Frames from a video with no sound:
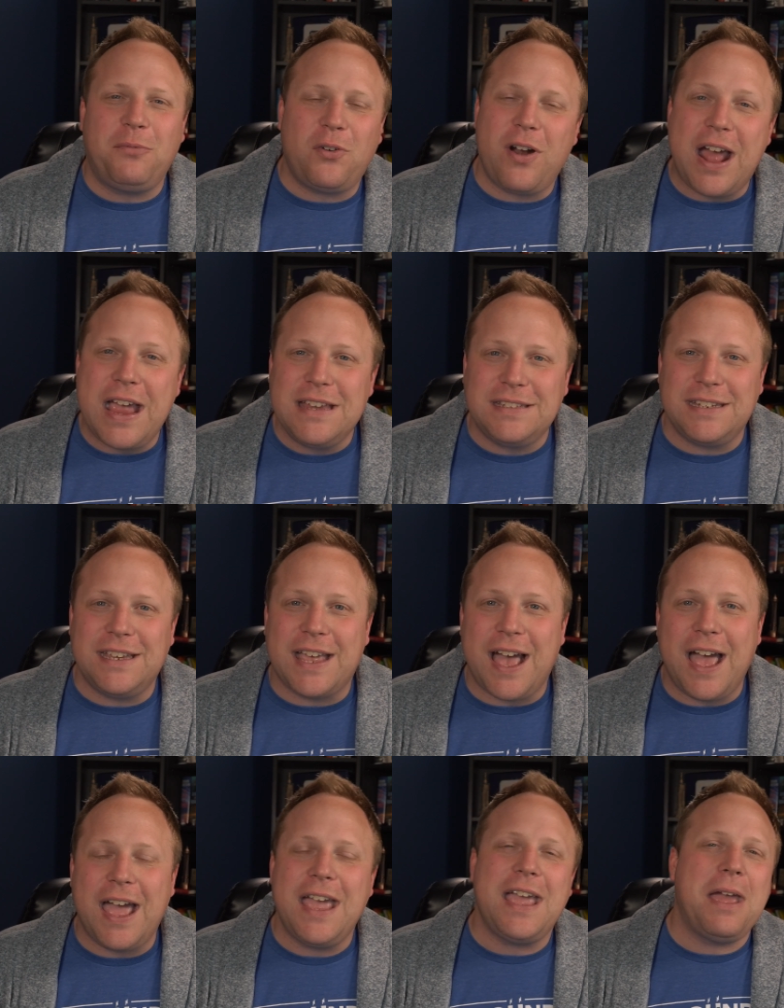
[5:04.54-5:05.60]
the Verizon
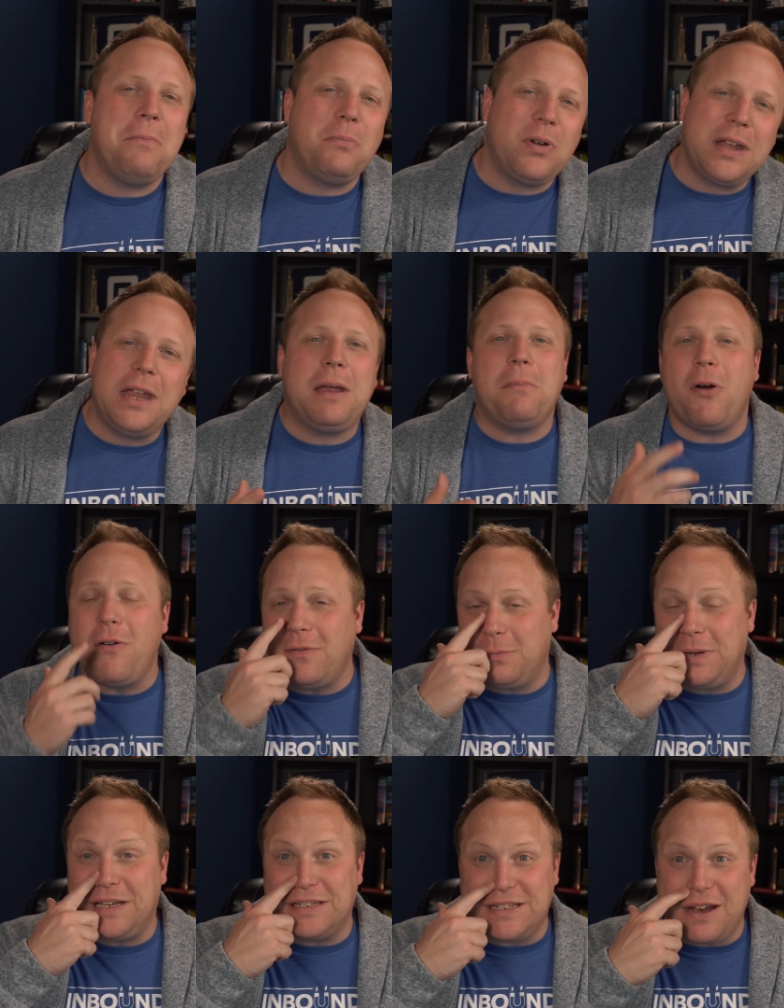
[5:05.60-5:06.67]
guy and bringing him over
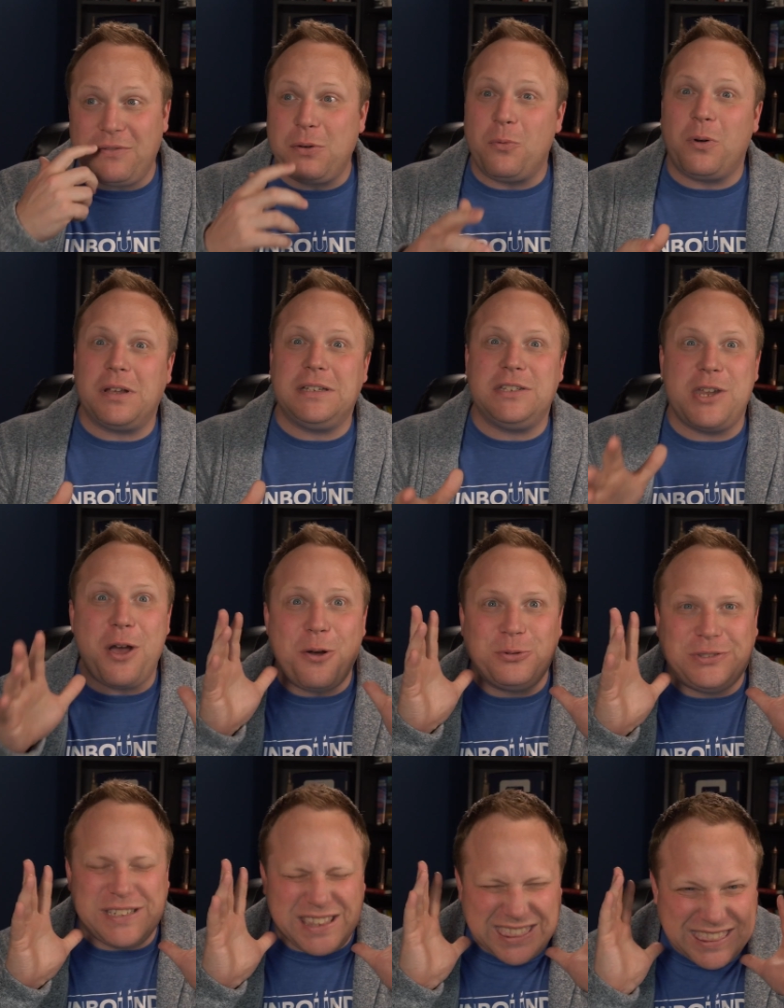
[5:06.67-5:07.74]
because everyone
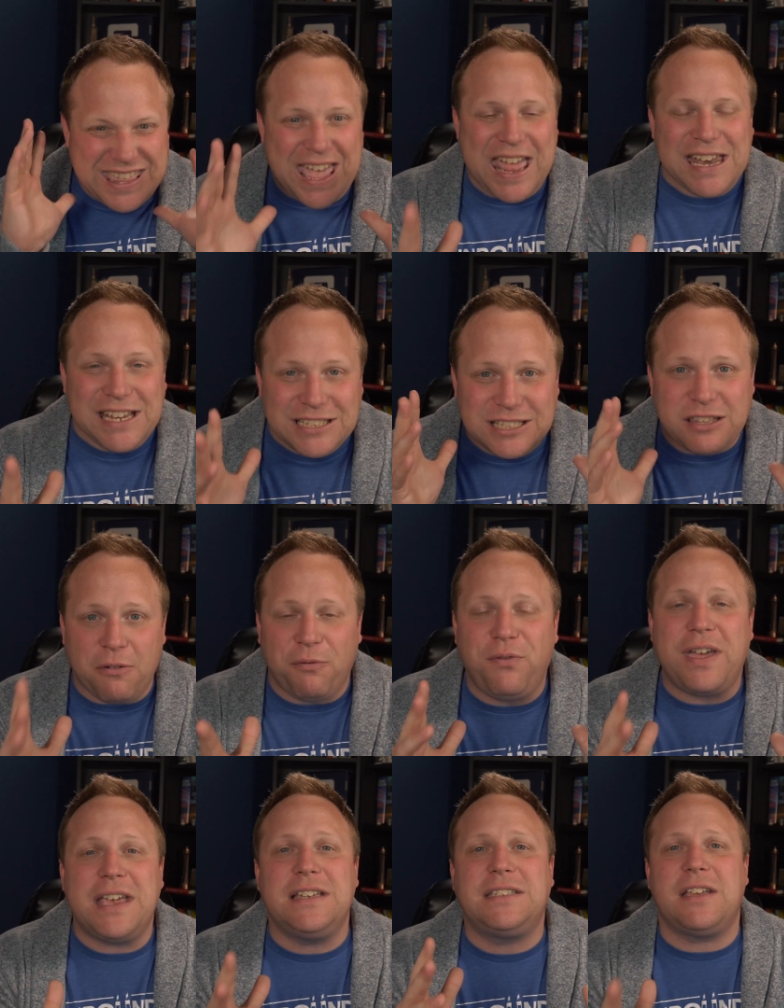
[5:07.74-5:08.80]
knows that is the
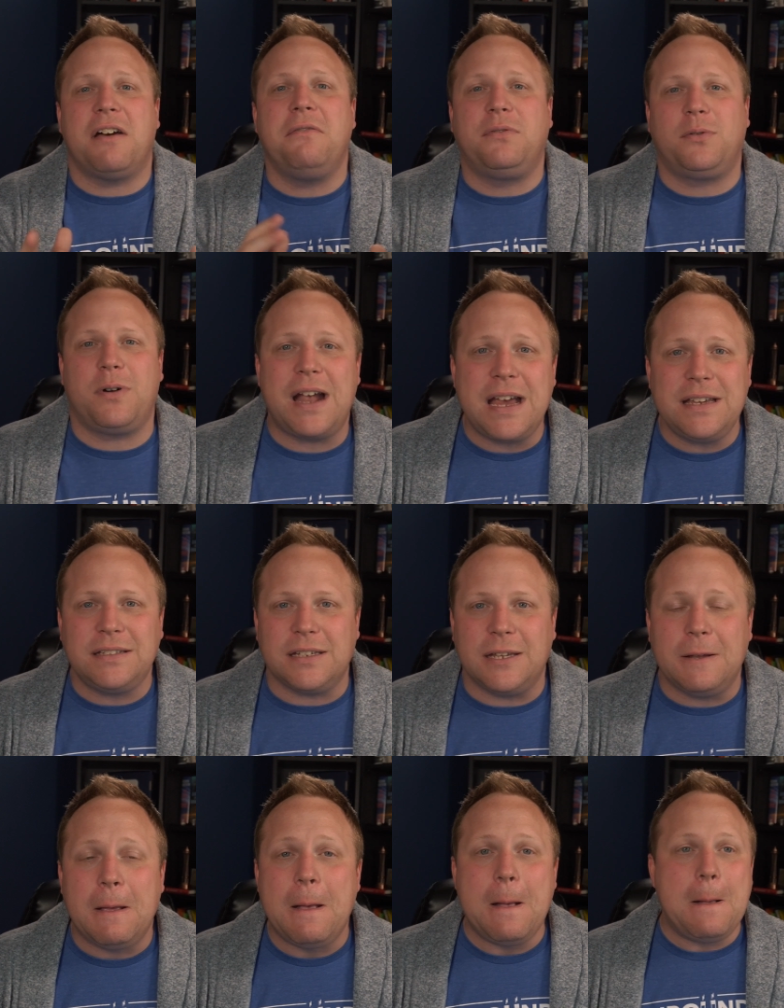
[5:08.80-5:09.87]
face of
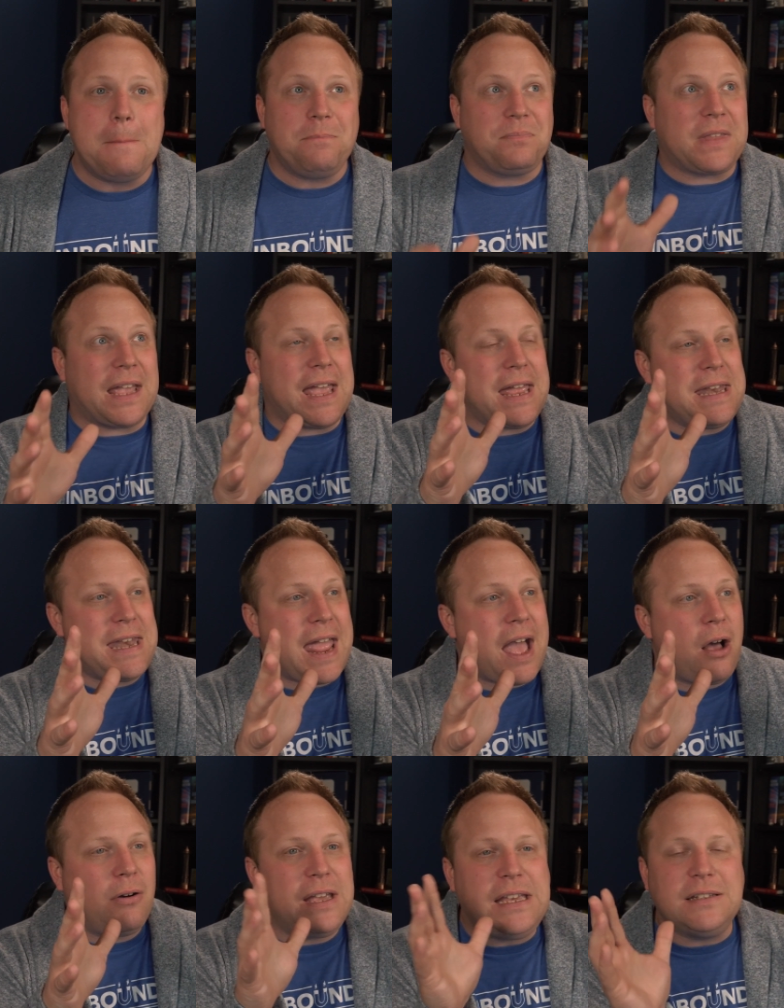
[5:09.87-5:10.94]
Verizon. And
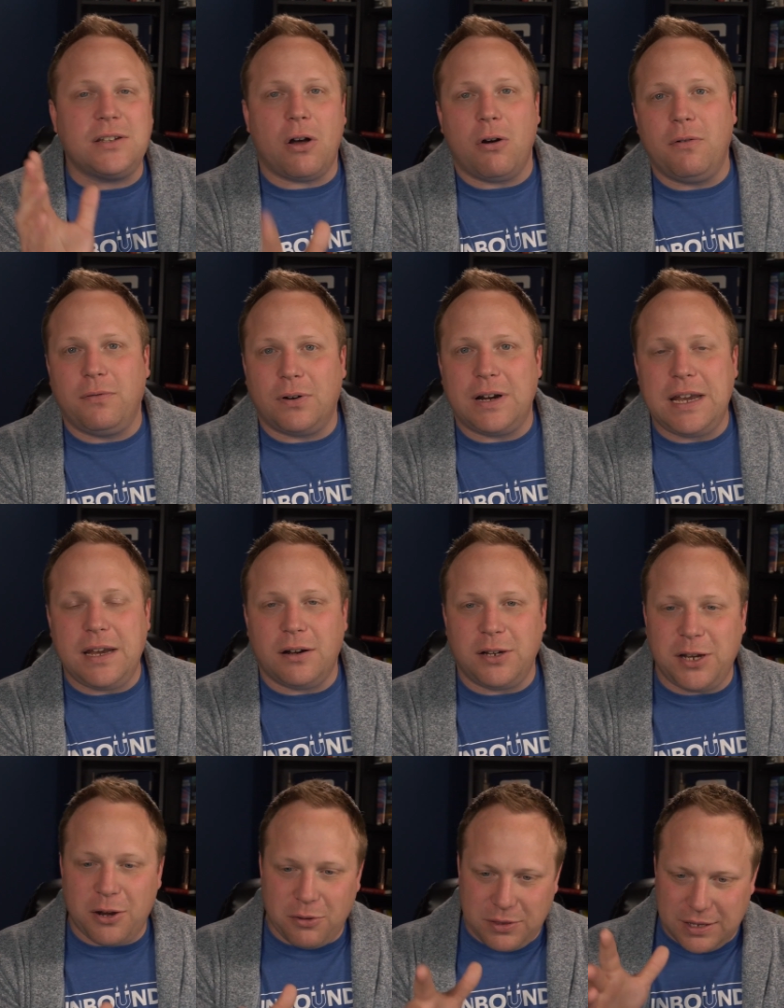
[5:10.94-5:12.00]
now he's over here,
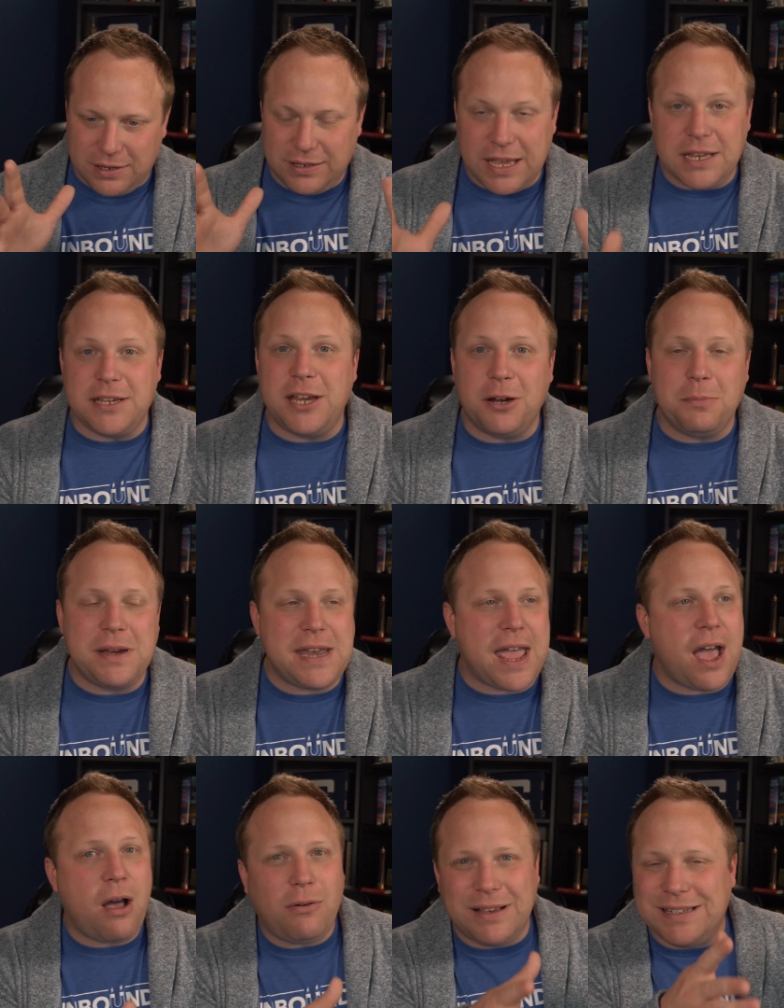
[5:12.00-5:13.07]
the Can You Hear Me
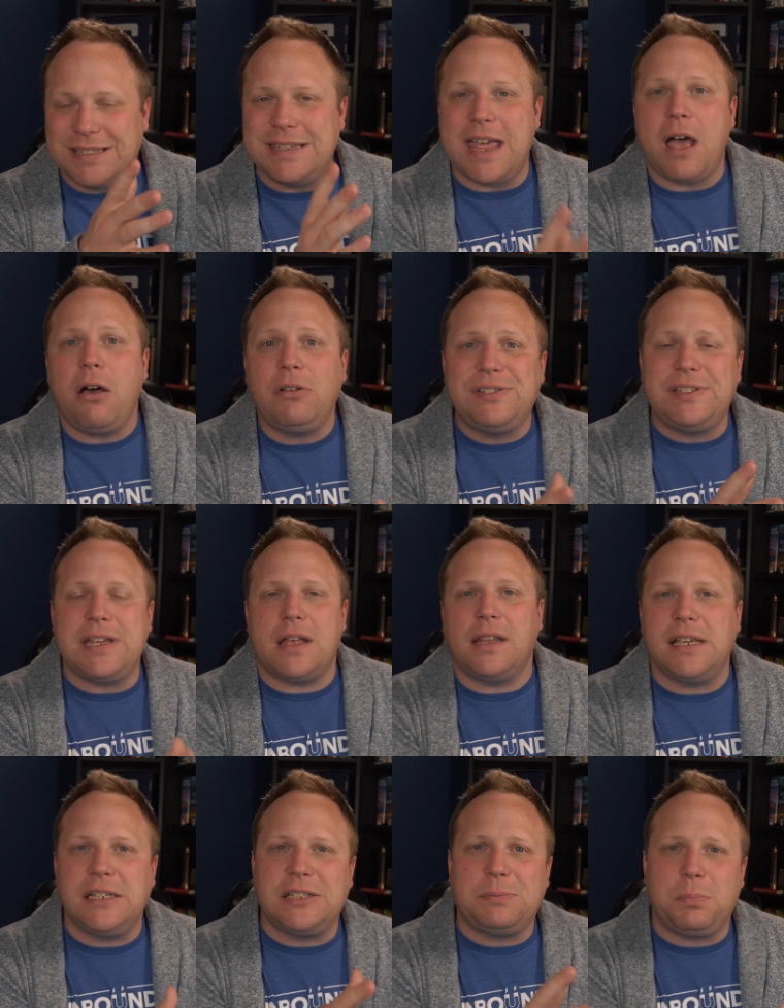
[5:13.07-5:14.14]
Now is now
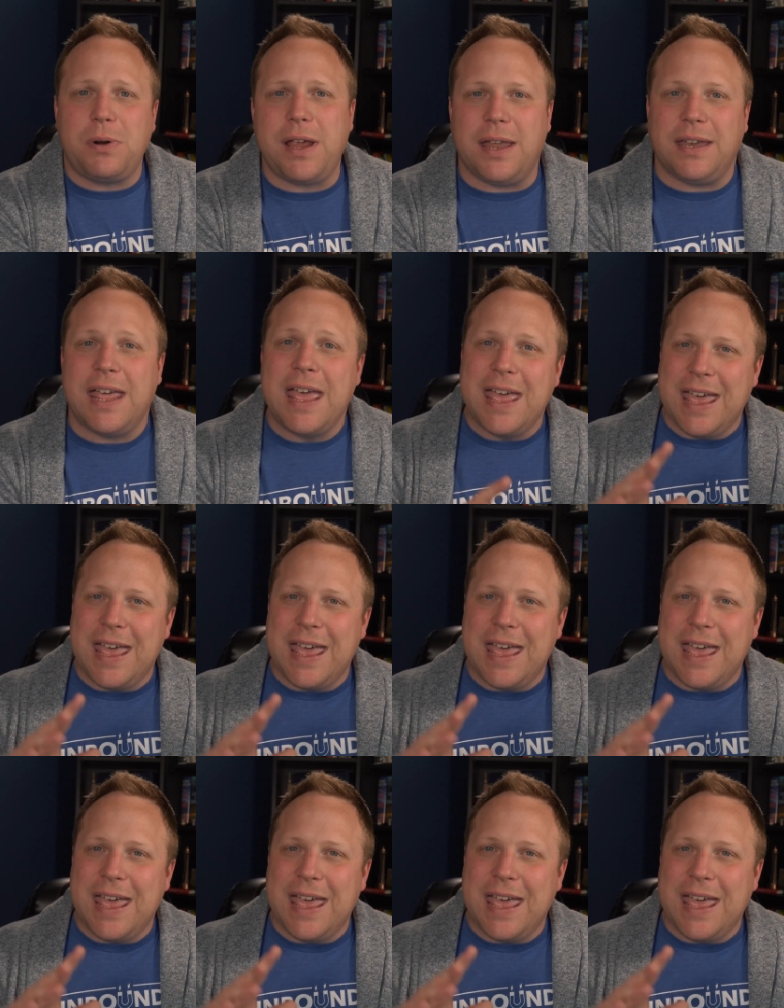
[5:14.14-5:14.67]
selling Sprint.